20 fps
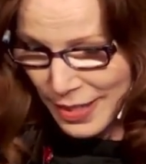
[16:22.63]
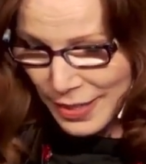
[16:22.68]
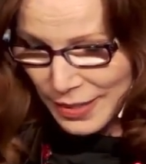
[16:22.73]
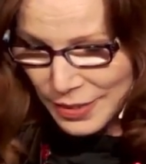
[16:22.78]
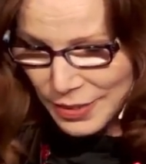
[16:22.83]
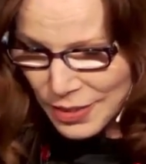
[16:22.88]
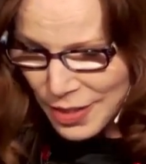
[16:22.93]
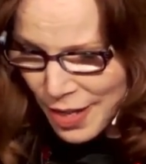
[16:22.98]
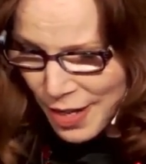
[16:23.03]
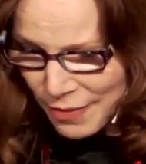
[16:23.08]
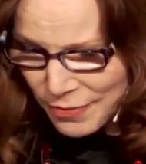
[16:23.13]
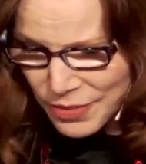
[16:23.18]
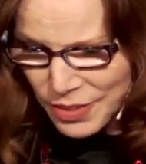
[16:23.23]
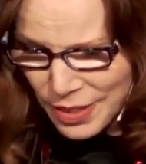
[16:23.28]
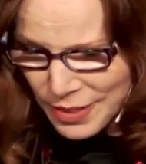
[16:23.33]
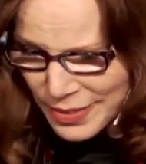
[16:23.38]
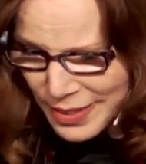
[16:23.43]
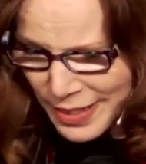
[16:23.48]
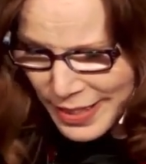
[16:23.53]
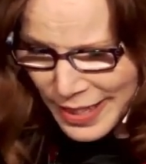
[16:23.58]
Love
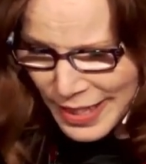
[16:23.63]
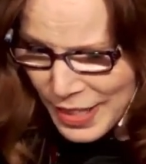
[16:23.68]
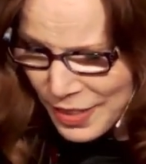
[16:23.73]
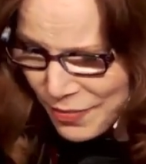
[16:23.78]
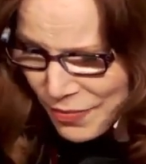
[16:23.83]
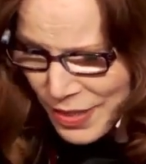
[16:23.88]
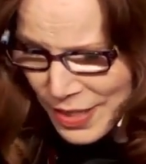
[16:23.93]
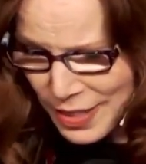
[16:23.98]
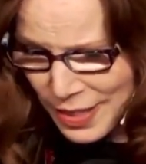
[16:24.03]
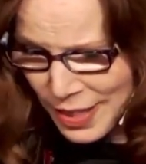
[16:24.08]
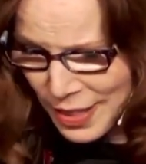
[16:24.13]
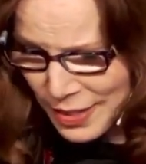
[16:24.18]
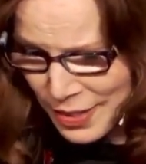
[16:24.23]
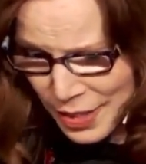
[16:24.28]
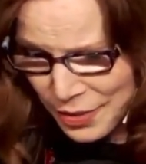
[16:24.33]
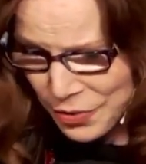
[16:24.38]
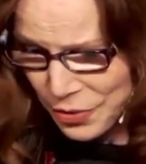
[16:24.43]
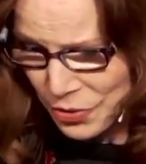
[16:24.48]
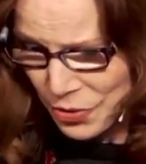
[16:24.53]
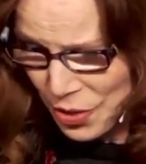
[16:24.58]
doesn't envy
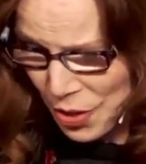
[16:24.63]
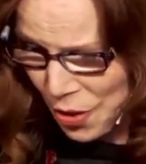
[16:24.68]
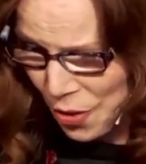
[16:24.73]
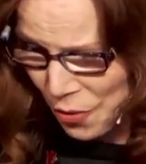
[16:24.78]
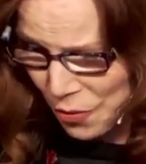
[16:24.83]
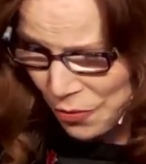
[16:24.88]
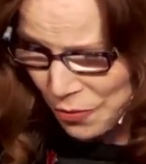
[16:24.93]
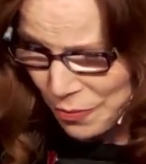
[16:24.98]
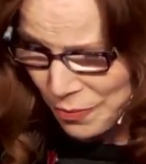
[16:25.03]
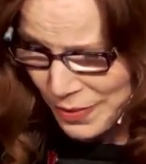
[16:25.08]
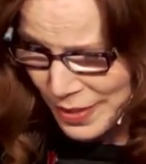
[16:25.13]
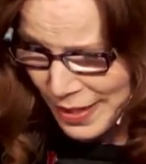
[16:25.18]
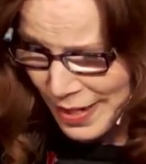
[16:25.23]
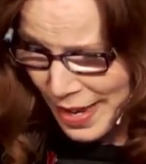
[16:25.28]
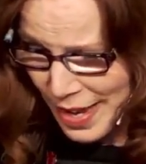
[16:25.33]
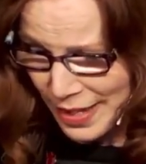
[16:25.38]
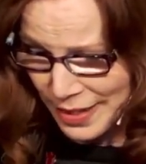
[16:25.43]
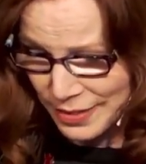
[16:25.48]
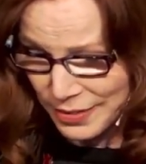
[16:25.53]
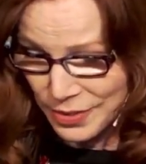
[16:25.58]
another's home that
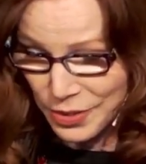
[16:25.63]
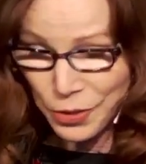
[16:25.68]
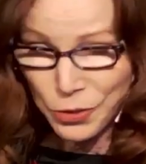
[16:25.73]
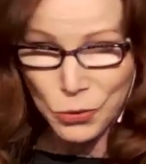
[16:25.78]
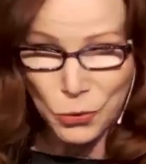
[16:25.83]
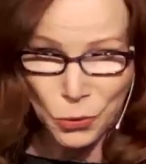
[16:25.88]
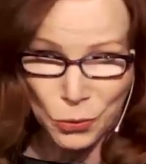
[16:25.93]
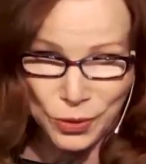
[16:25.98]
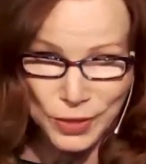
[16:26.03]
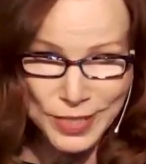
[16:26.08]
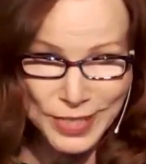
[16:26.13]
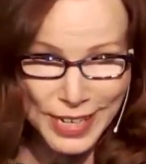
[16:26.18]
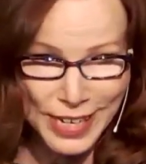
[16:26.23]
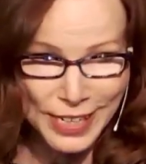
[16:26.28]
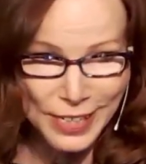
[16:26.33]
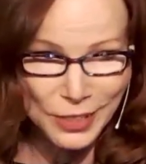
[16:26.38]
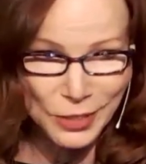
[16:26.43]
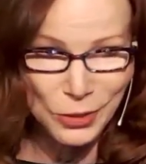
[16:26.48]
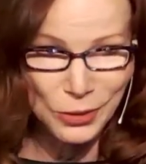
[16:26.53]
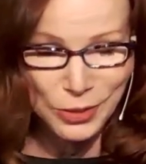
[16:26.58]
has
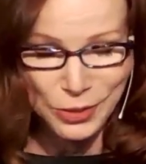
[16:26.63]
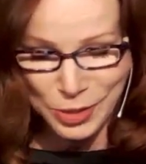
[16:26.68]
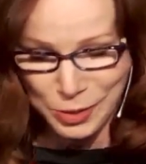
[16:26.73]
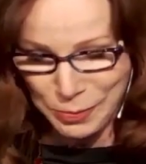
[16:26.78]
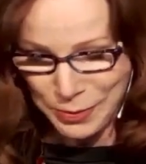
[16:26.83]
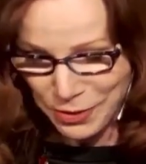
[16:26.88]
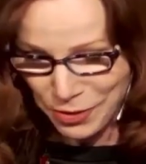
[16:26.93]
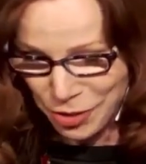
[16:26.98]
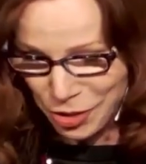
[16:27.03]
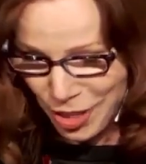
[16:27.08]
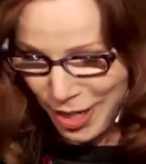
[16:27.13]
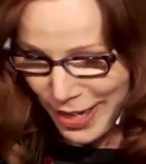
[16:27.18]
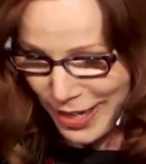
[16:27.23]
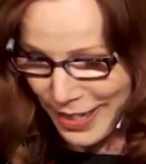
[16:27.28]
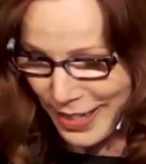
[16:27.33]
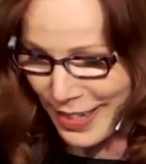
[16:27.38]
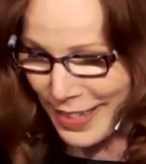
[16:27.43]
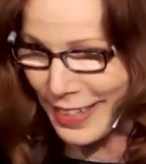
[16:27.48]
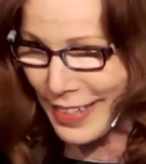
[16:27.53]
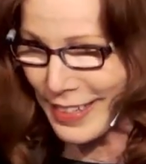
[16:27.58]
coordinated Christmas
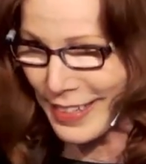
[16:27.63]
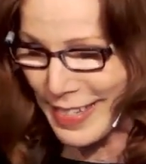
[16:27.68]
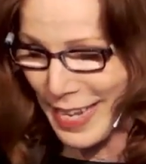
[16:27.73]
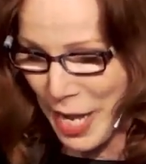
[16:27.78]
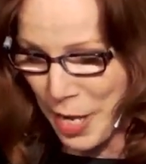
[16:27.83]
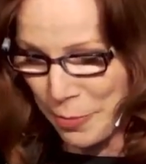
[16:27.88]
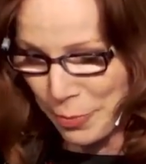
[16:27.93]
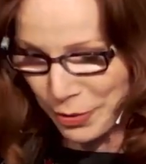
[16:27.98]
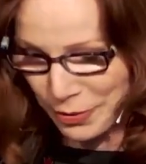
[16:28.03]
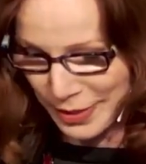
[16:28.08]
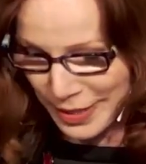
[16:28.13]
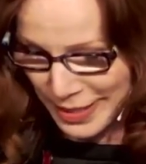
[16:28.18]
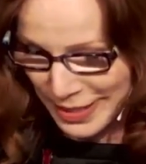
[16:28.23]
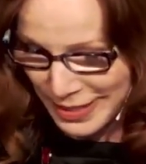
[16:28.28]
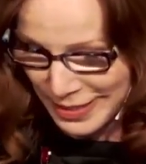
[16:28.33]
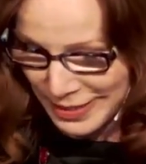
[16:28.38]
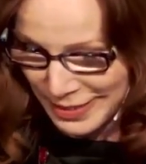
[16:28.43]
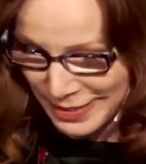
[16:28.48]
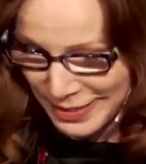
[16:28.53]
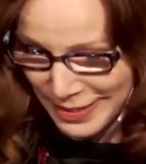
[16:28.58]
china and table
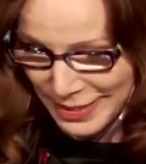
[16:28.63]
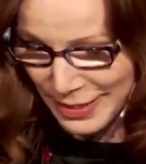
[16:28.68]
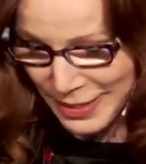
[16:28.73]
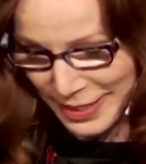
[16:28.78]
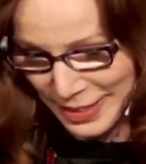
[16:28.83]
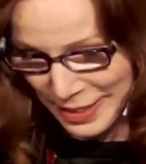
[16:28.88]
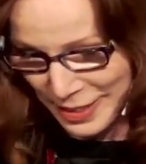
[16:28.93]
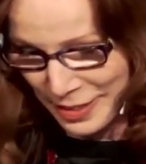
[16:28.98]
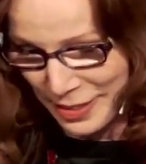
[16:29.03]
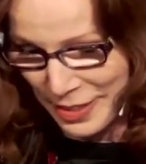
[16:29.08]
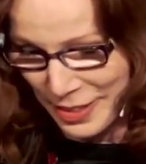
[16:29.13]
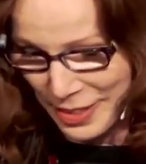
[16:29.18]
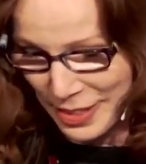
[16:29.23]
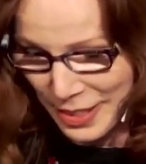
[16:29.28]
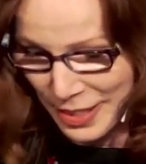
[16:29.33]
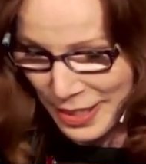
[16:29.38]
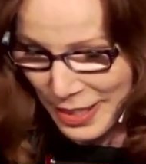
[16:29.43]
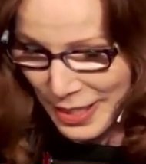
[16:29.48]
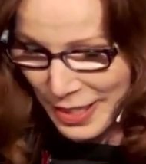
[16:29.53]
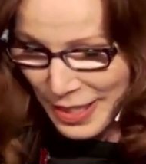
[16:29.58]
linens.
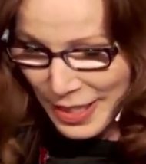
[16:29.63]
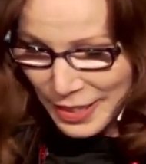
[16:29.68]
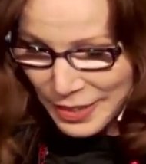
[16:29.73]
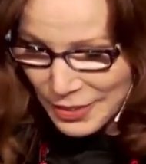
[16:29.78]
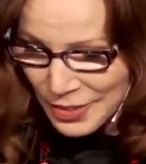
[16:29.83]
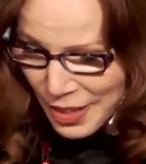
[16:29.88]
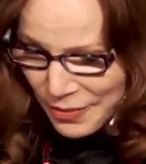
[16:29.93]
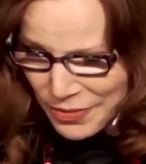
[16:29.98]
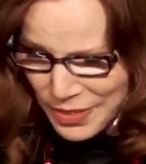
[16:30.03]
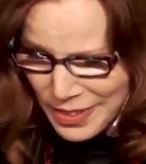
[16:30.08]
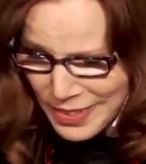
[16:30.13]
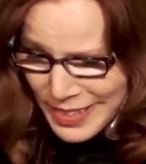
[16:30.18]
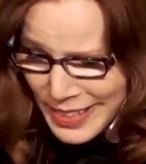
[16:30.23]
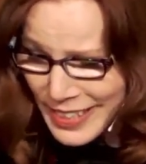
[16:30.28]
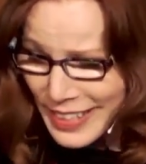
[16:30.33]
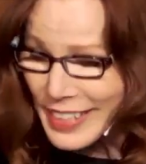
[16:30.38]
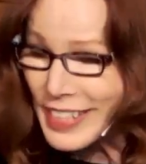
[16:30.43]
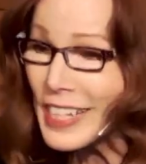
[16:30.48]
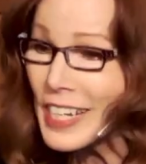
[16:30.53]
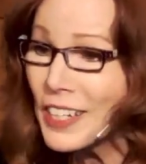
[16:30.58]
Love
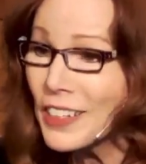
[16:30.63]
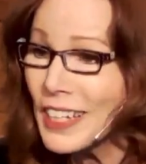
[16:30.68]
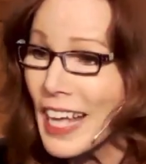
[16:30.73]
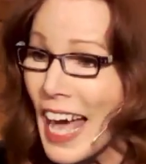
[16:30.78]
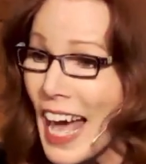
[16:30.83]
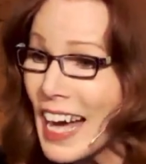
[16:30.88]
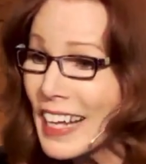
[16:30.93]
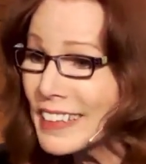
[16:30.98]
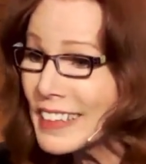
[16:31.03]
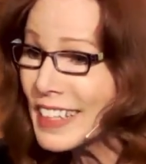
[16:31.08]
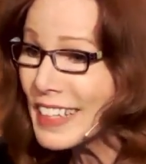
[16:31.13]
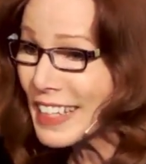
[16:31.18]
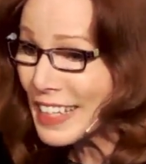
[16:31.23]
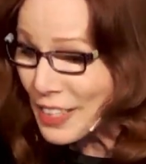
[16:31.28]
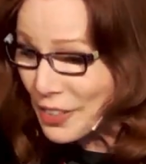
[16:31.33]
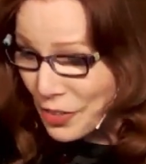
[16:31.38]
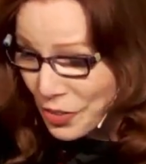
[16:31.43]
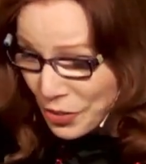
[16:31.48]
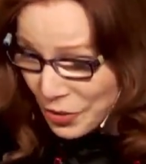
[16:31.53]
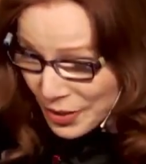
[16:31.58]
doesn't yell at the
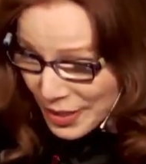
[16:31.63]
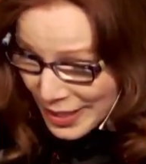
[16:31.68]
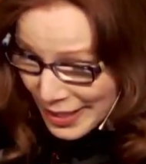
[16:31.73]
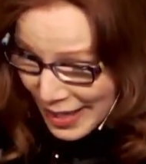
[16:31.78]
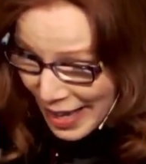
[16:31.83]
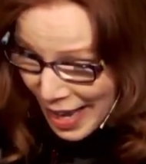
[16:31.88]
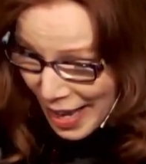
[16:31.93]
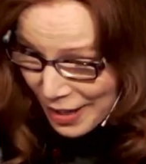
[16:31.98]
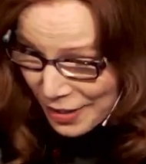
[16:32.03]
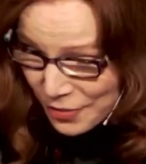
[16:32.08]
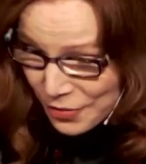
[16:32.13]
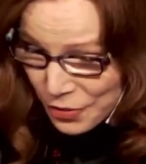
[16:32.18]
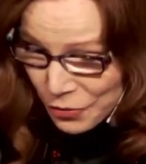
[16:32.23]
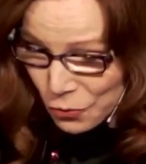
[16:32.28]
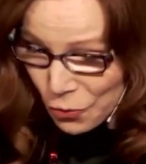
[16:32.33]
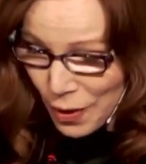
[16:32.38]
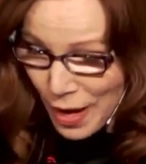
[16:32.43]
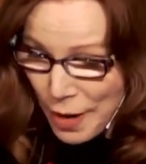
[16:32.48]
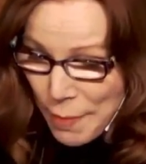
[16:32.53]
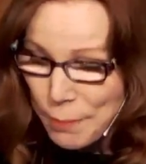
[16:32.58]
kids to get out of the
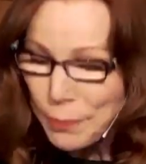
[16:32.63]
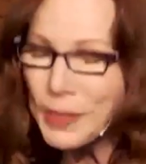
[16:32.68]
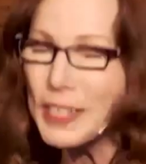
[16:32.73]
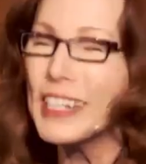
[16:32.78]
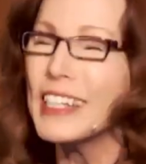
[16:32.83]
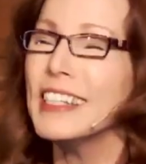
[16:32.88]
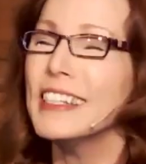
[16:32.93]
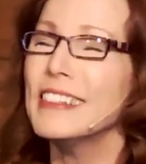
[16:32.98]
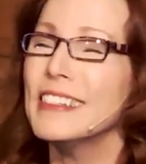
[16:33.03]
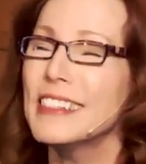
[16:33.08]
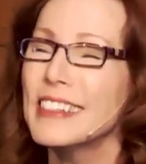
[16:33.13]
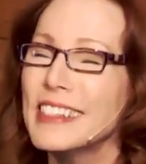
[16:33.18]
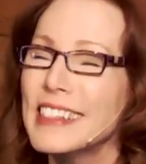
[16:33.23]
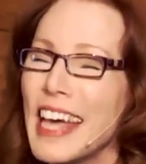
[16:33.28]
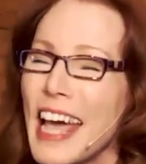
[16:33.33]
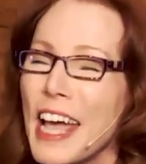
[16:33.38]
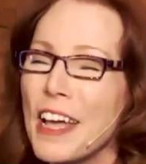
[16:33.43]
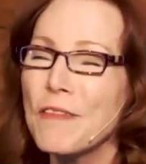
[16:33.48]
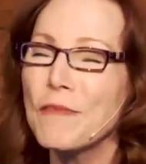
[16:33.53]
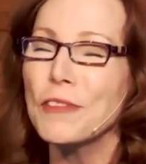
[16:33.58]
way, but is
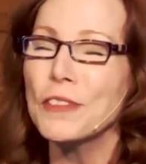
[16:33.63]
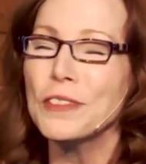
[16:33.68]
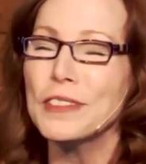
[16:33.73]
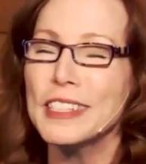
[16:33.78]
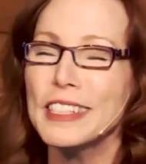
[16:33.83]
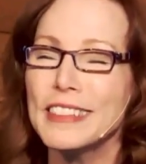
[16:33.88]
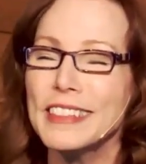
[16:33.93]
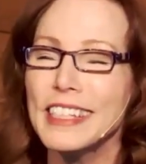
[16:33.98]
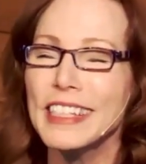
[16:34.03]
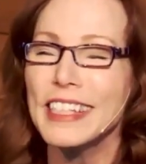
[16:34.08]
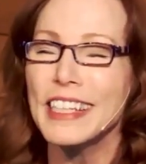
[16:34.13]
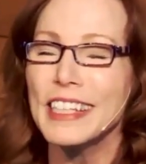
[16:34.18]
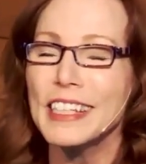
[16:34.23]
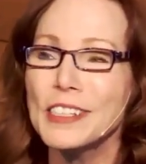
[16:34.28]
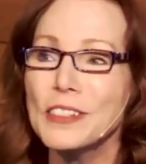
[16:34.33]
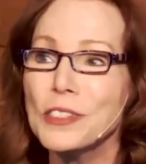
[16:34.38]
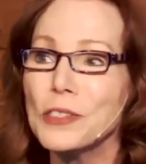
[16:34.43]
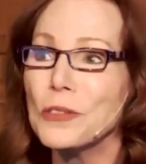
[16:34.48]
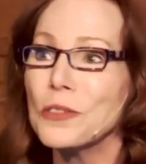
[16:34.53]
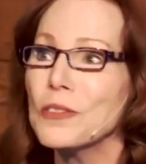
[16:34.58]
thankful that the
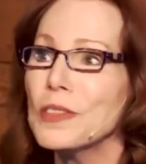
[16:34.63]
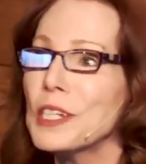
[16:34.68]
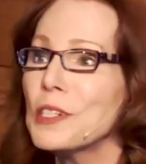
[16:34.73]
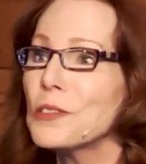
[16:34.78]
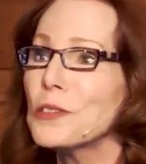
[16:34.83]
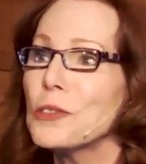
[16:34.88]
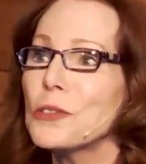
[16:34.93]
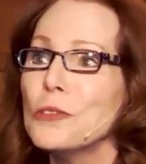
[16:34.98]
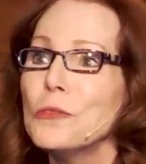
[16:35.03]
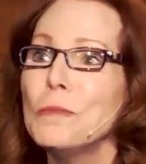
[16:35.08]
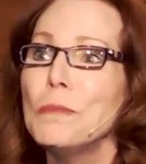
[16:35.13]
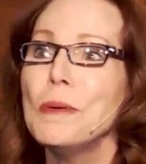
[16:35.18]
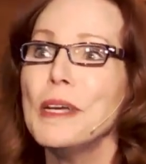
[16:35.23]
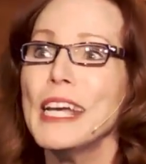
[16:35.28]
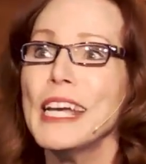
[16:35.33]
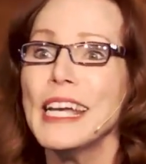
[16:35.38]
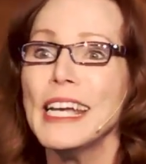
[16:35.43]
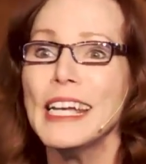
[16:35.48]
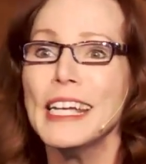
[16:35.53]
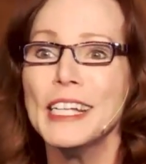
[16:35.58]
kids are there to
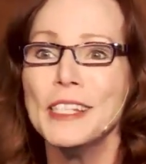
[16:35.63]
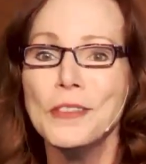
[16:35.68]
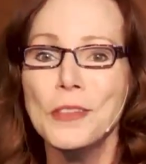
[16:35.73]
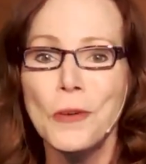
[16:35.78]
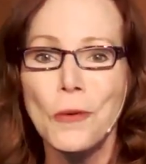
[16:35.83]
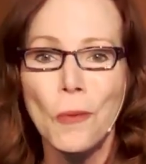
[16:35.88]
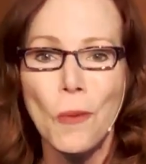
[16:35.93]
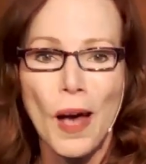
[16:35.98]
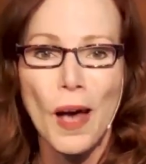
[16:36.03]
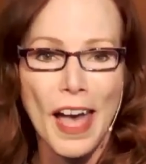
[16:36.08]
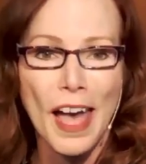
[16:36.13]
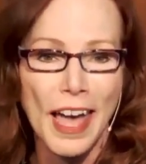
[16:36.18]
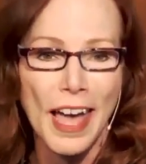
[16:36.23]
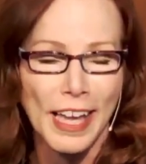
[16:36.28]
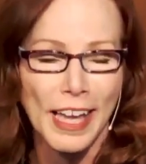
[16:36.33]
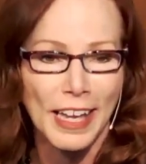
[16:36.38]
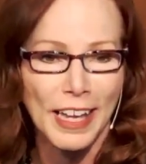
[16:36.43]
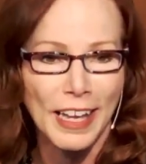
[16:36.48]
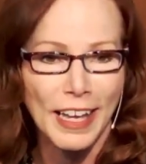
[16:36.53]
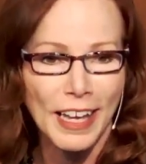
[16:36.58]
be in the way.